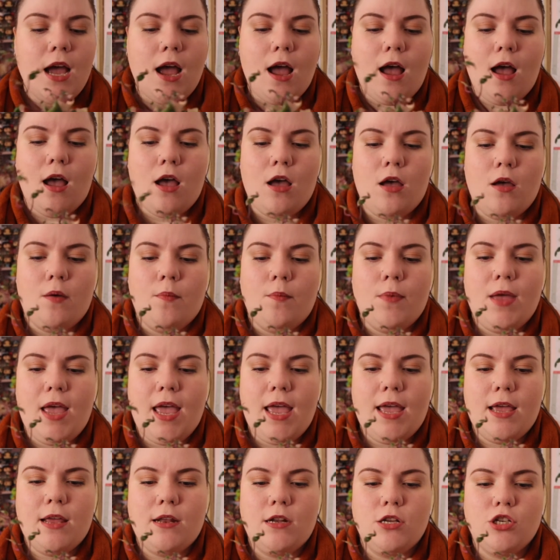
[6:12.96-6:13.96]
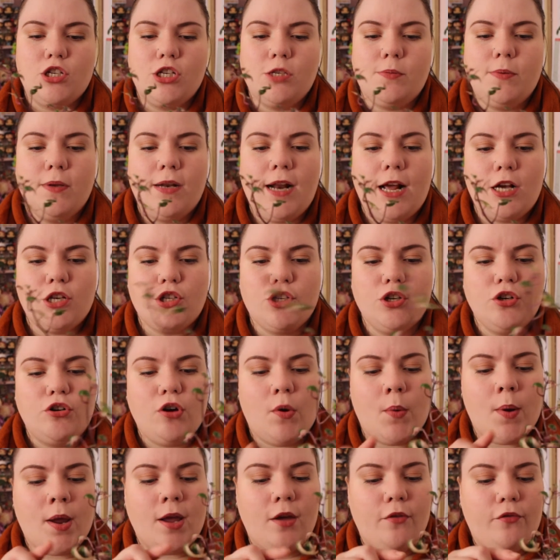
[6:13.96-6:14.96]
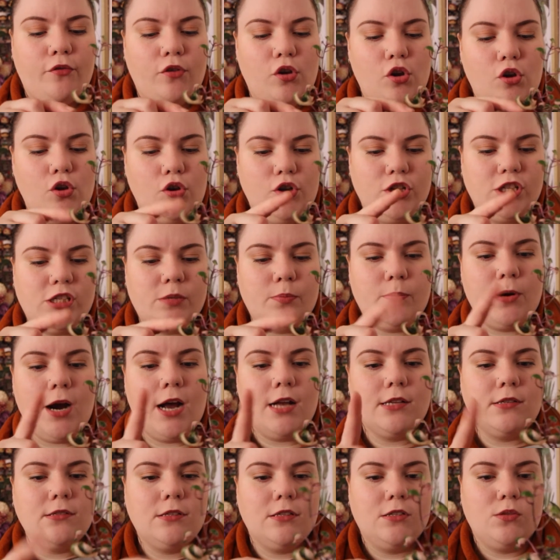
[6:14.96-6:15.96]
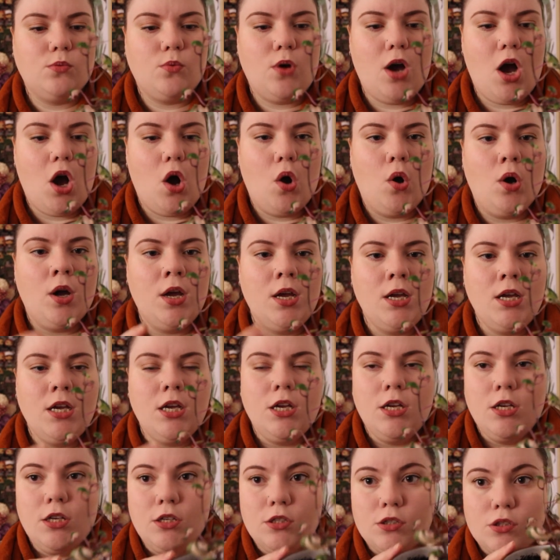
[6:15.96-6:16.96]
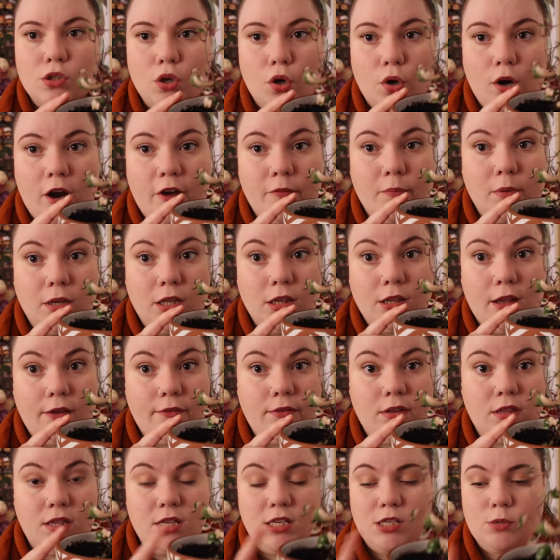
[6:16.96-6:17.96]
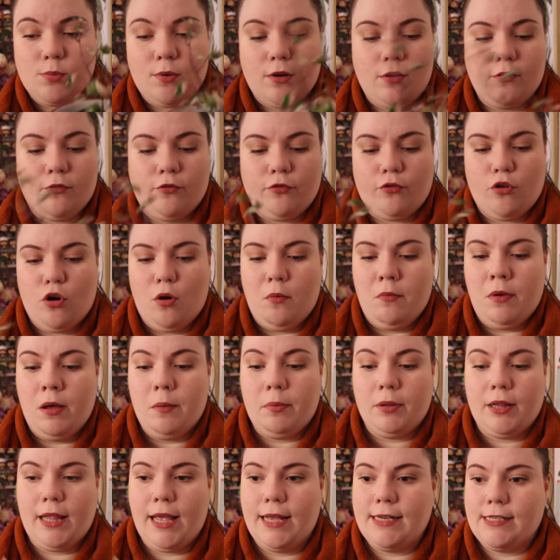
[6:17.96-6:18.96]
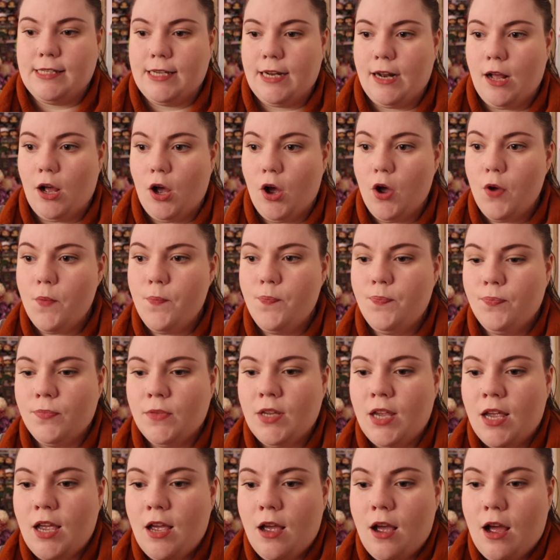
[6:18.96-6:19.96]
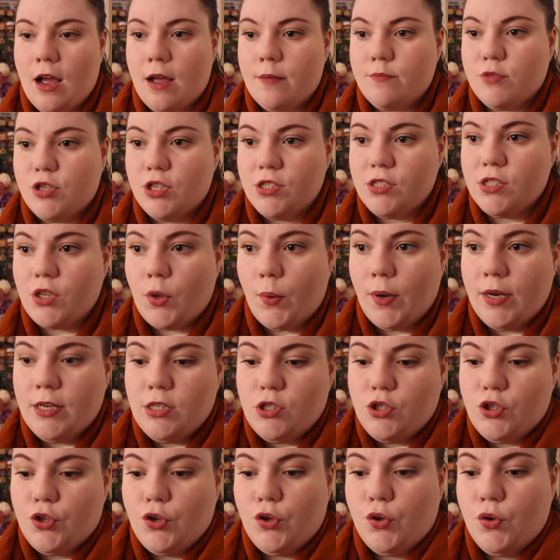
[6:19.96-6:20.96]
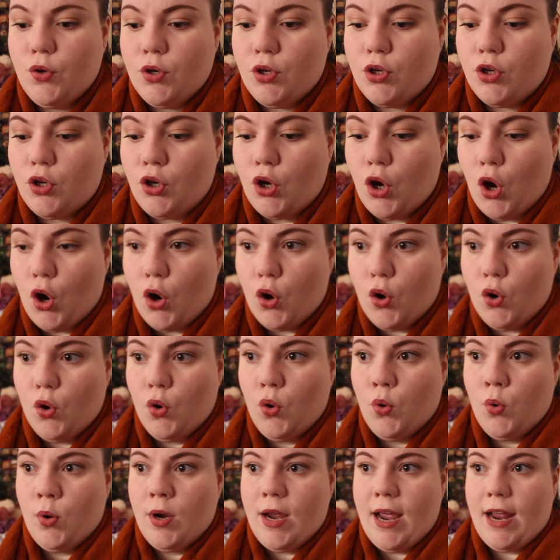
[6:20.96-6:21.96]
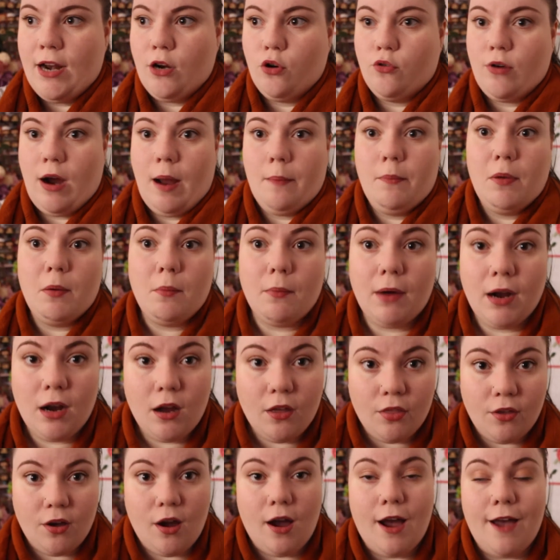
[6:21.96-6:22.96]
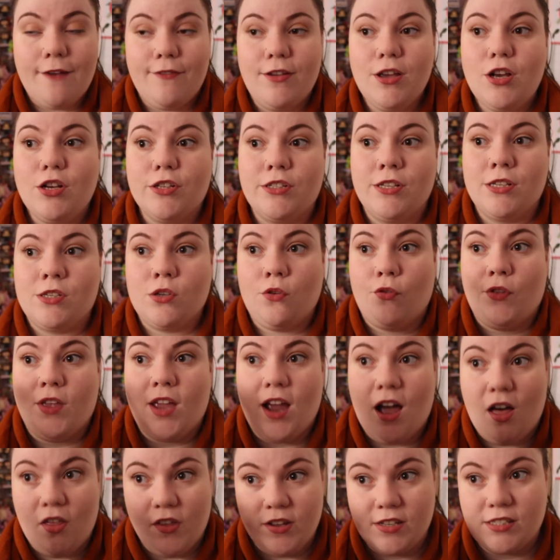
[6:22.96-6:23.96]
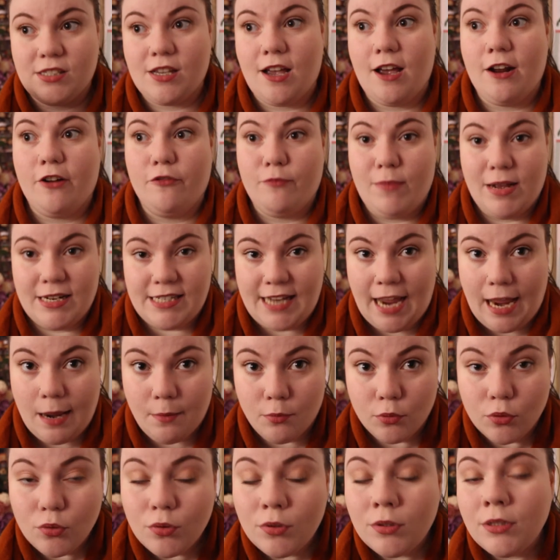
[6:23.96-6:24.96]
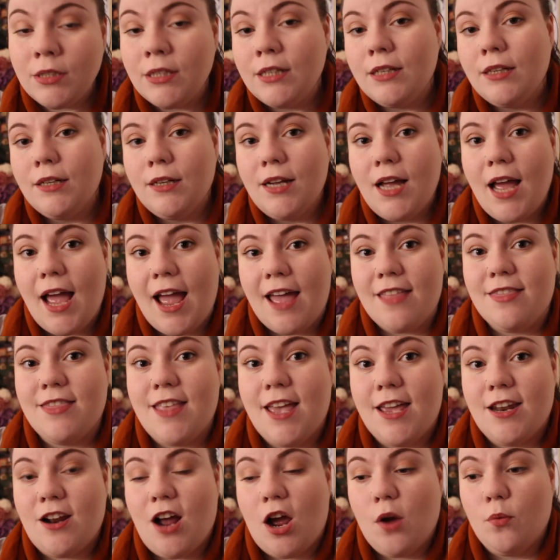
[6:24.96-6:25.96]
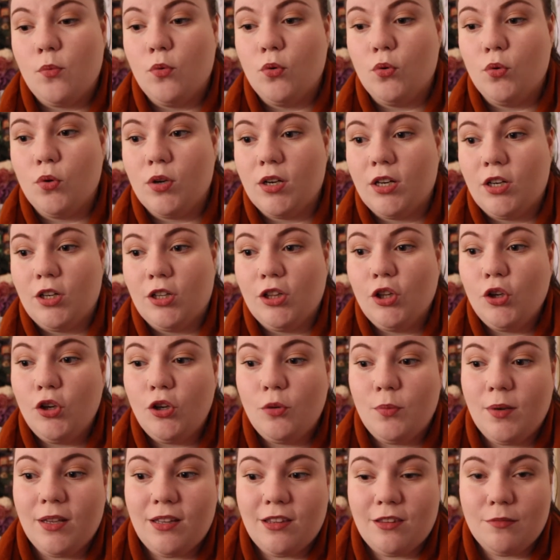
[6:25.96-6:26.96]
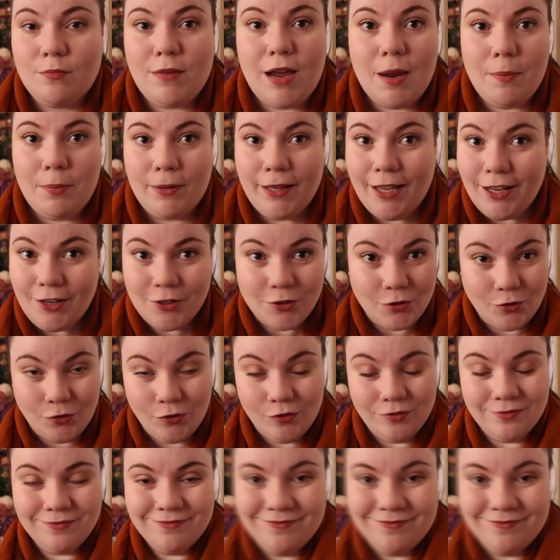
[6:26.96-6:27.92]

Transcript: And she's been actually growing a few new sprouts as well. So I've been loving this one from Plant It Up. I'm just going to go and grab my other ivy because it's on the other side of my table. And then I will conclude with my plant haul.